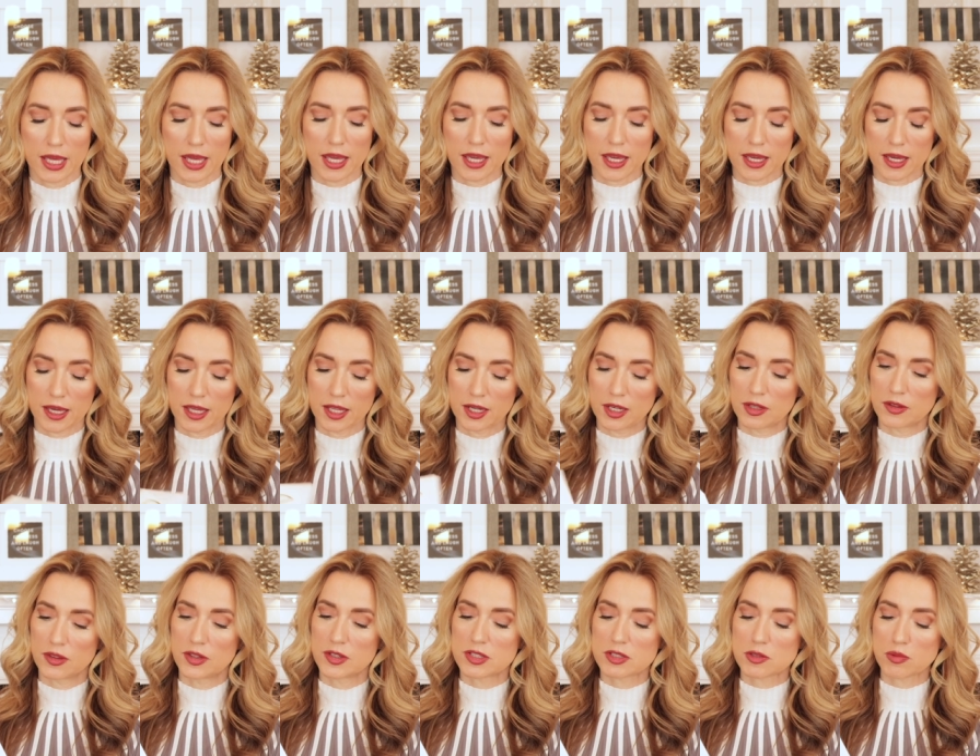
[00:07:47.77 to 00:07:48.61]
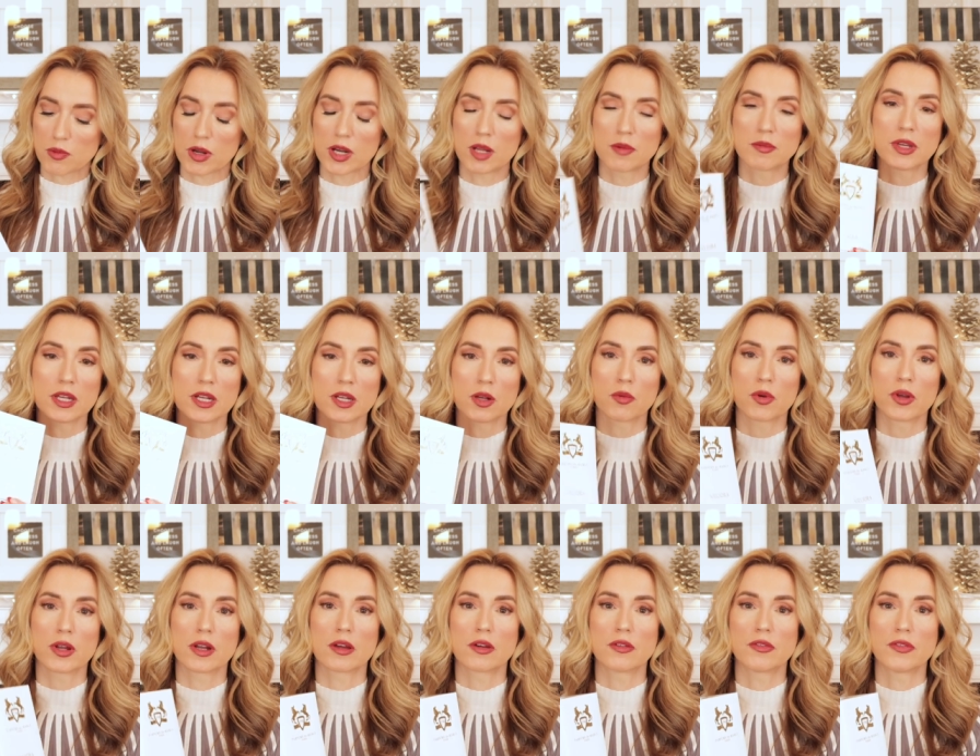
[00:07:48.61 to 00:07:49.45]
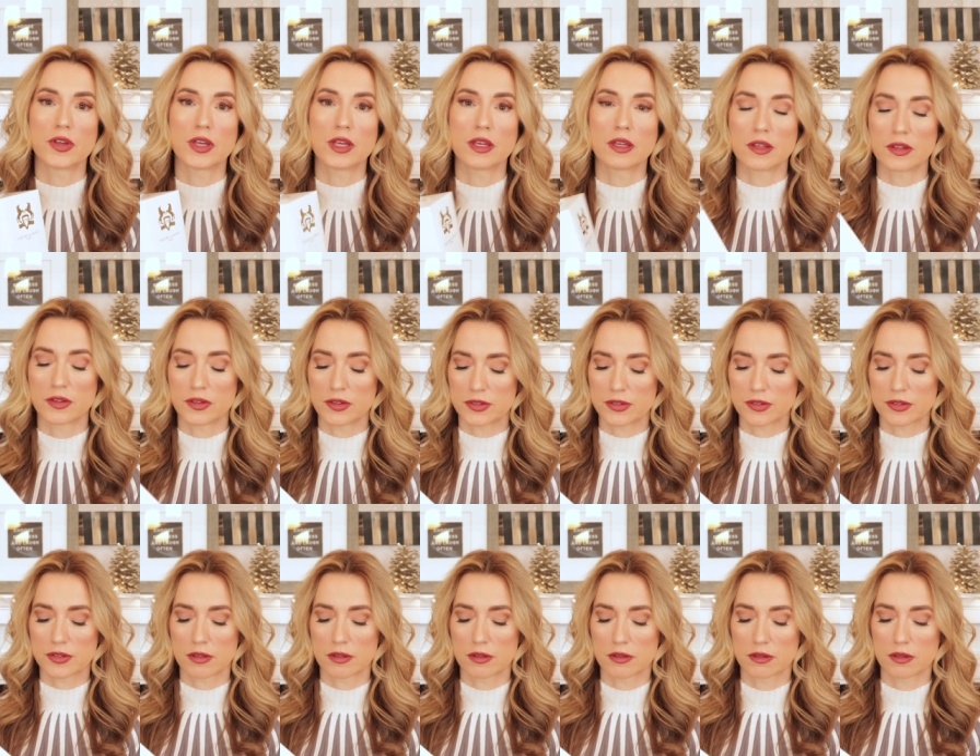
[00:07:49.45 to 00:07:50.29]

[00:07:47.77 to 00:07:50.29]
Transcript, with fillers: And this one I'm getting rid of is,